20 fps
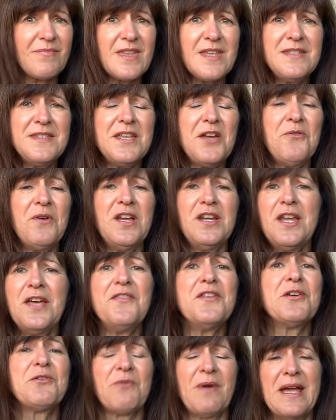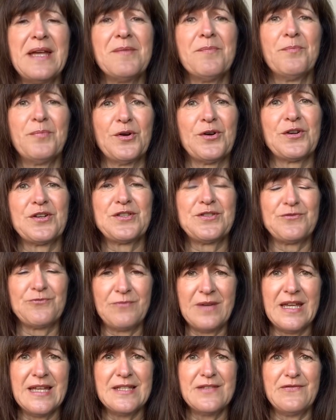So another great book to
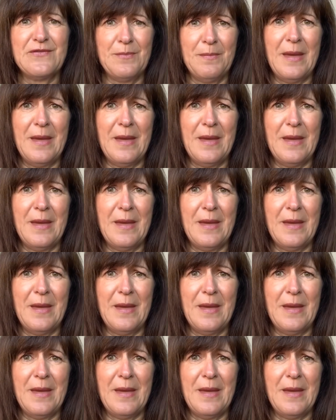read for